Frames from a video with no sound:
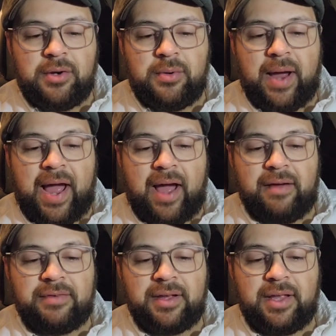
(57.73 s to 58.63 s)
who
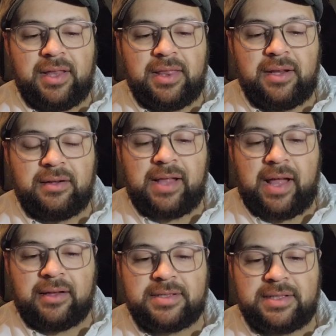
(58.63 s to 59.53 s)
have
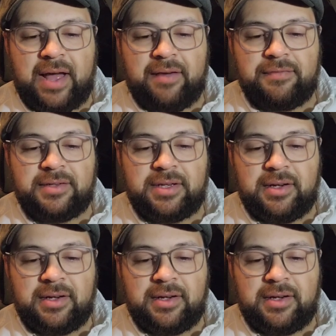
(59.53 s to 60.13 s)
little else left.